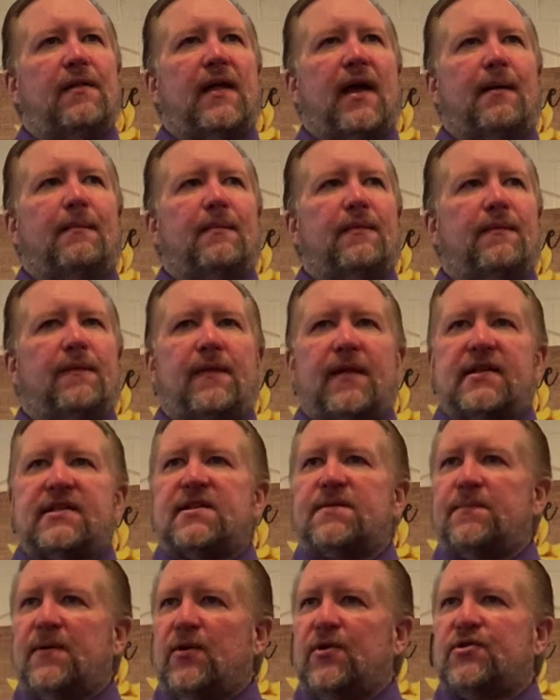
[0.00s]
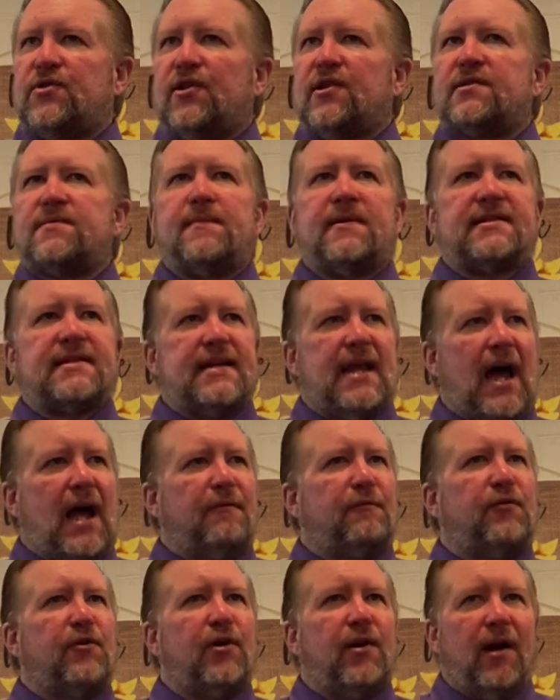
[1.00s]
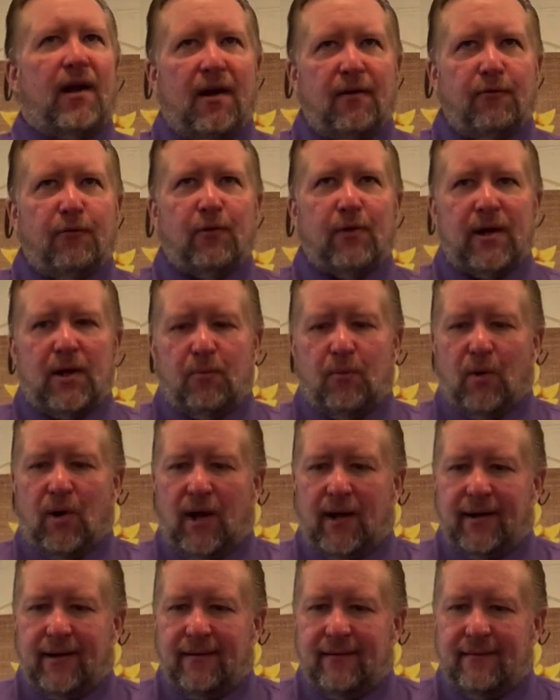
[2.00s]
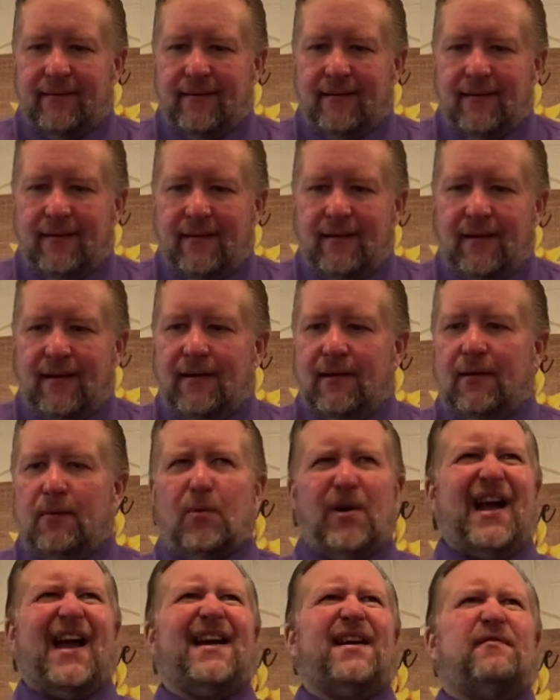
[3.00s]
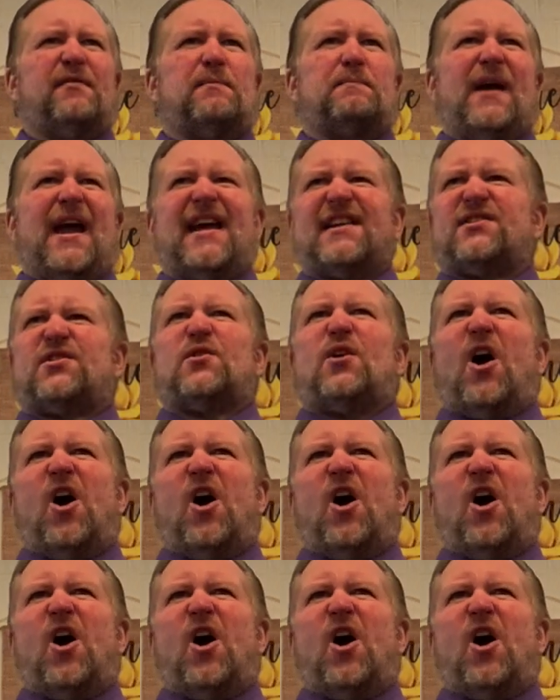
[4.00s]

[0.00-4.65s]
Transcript: them that spiritualism is not for everyone? What kind of a pastor